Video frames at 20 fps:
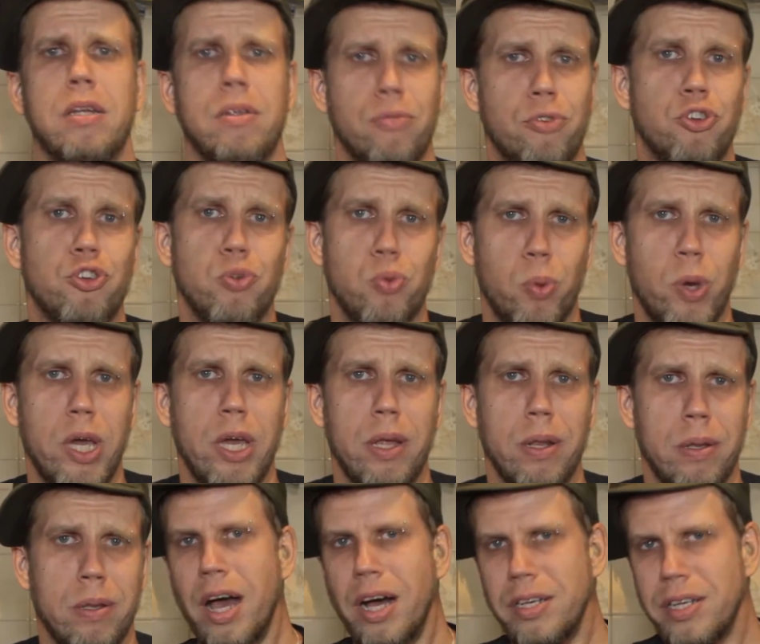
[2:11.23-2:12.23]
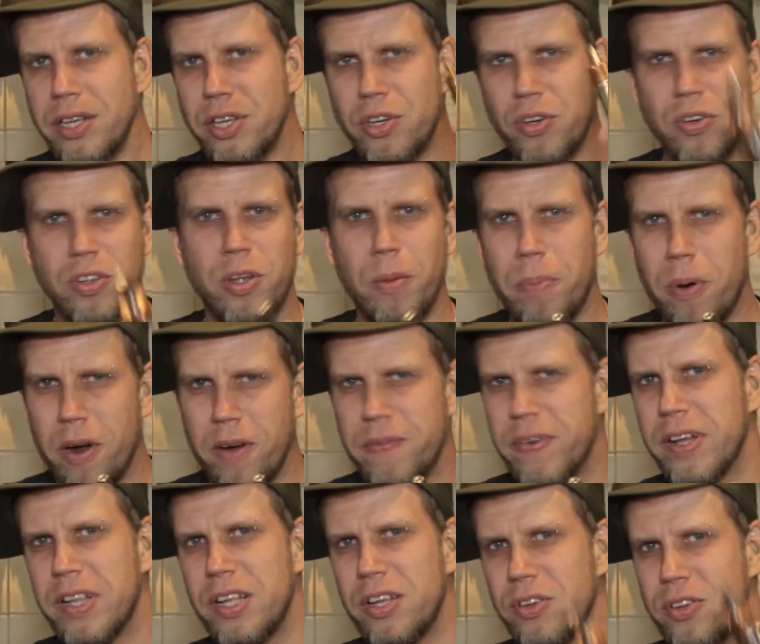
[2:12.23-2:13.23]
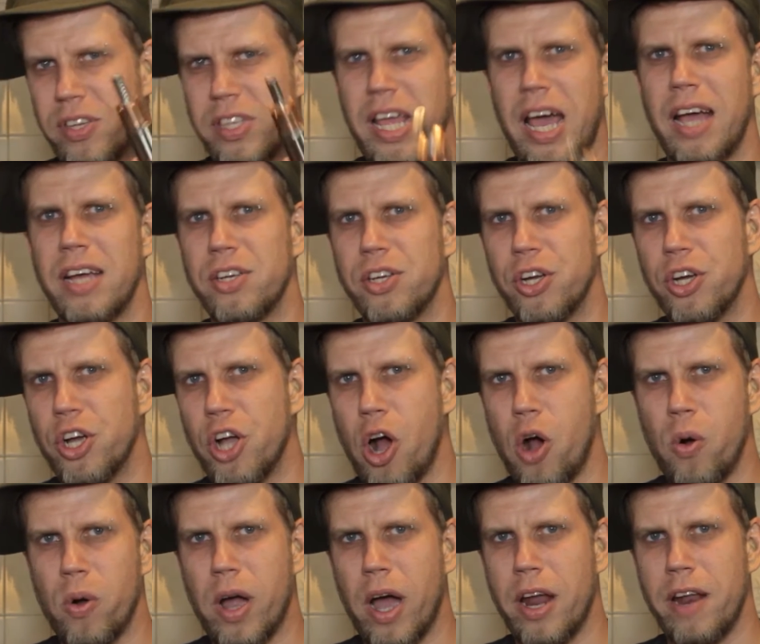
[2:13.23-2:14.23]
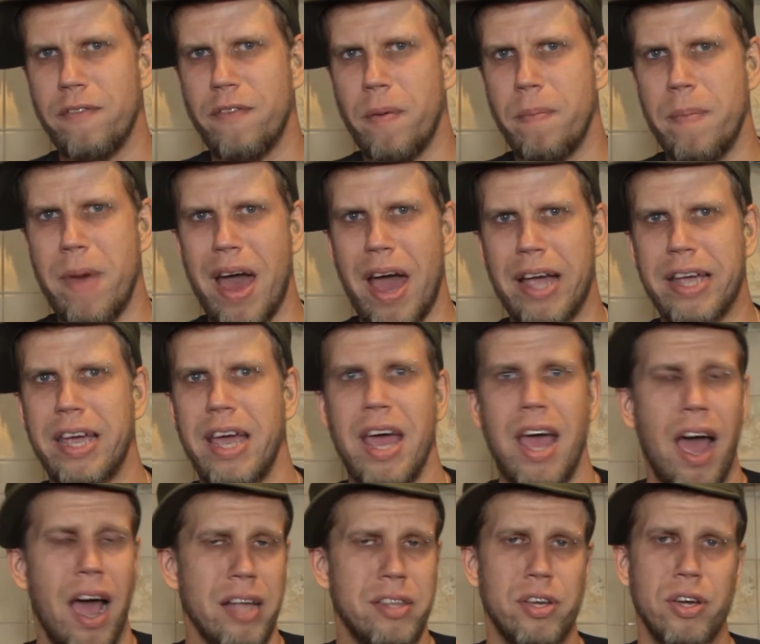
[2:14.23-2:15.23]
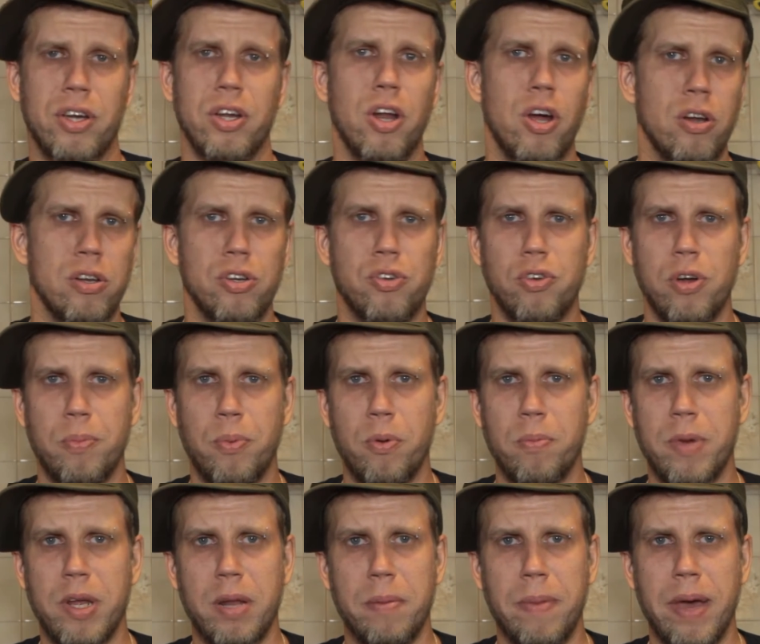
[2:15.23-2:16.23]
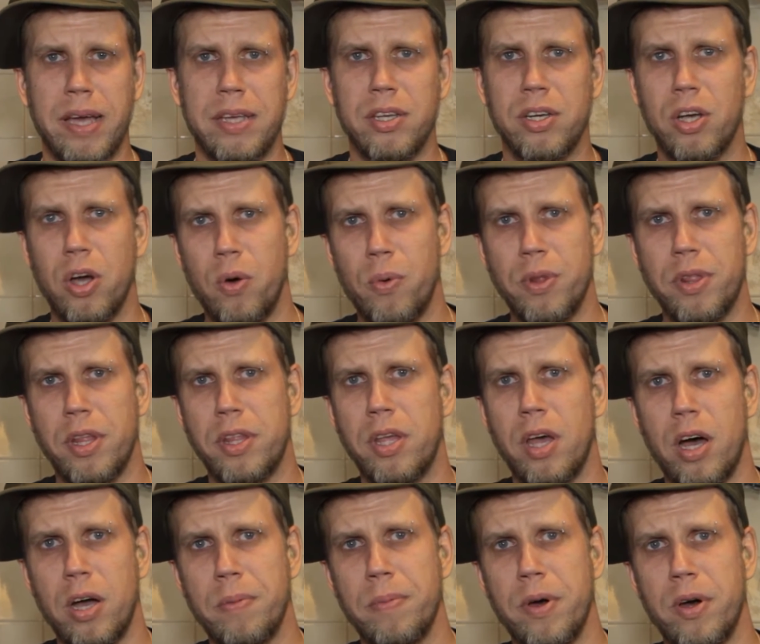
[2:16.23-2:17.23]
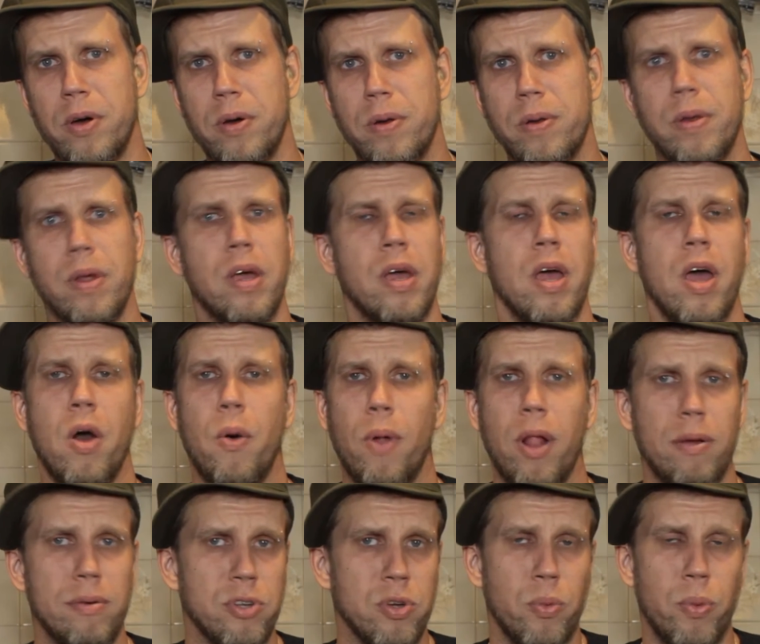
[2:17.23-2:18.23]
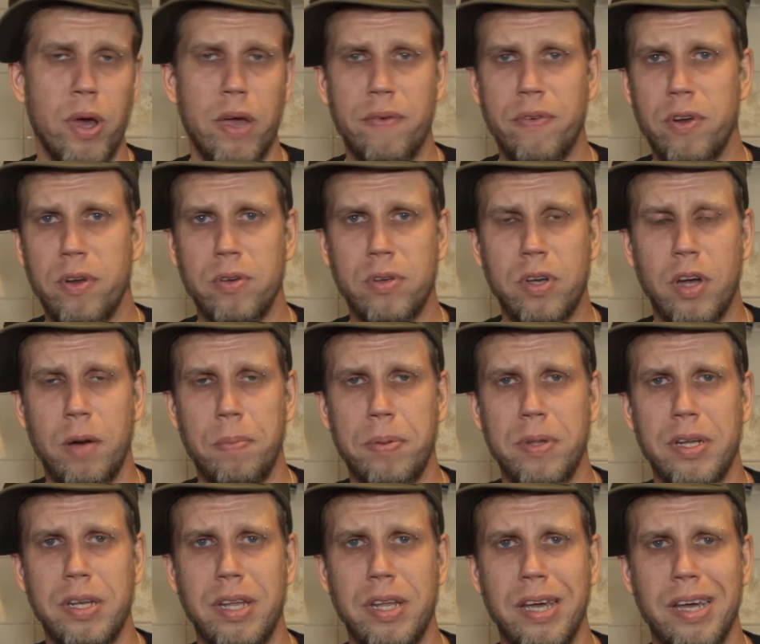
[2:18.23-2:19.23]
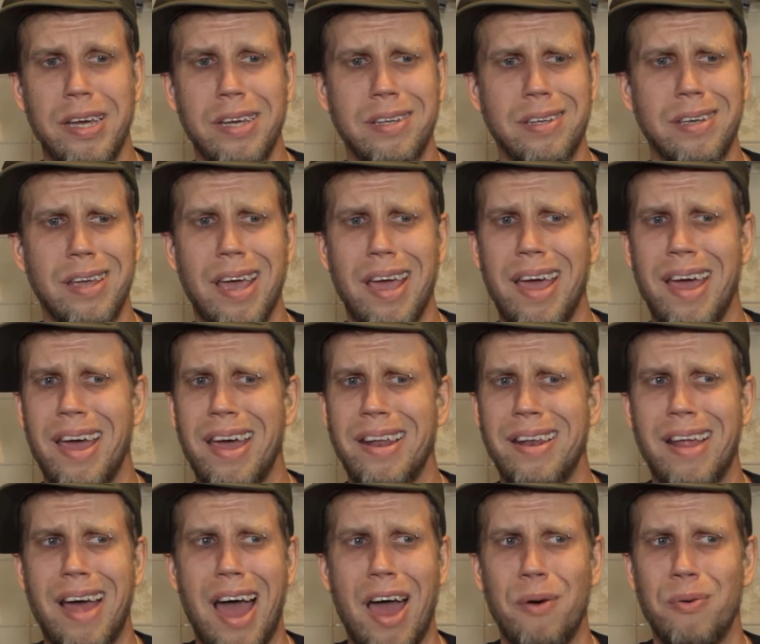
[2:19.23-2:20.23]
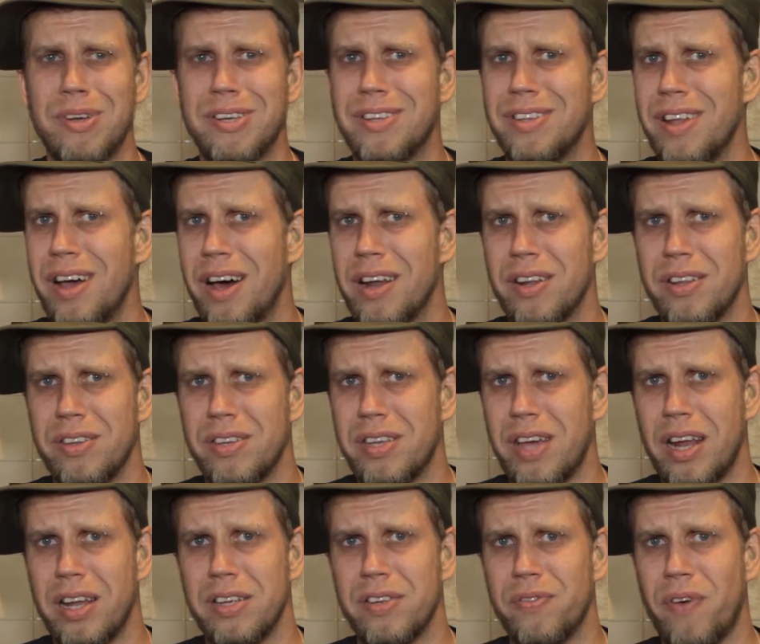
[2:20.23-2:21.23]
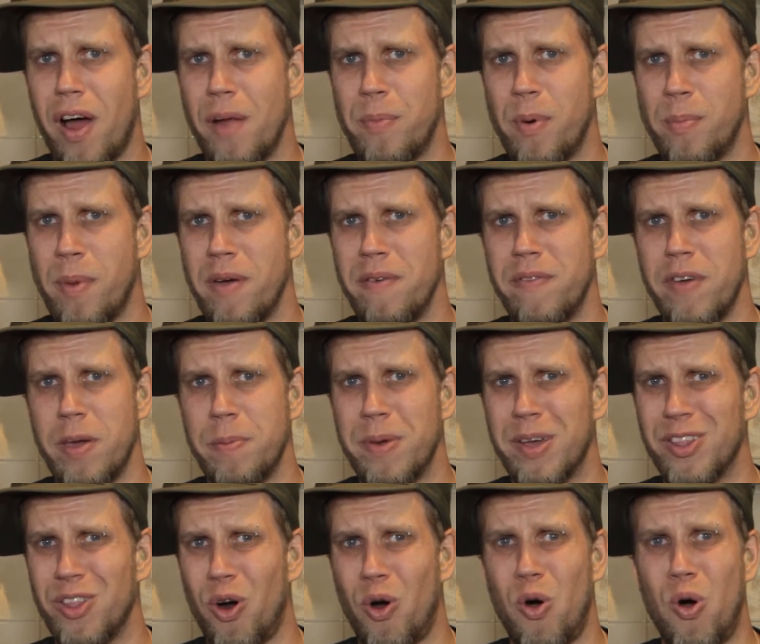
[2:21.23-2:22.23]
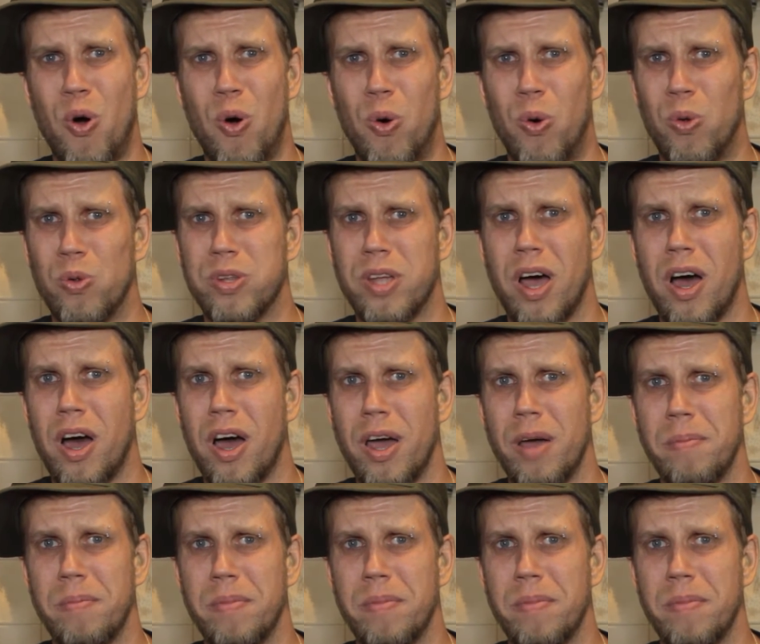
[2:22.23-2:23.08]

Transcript: Sweet. This unit's a perfect little stash and go kind of a MECH. I took it on a trip with me to Mexico with the tugboat while I was away for those couple of days, and I was not unsatisfied by my vaping the whole time.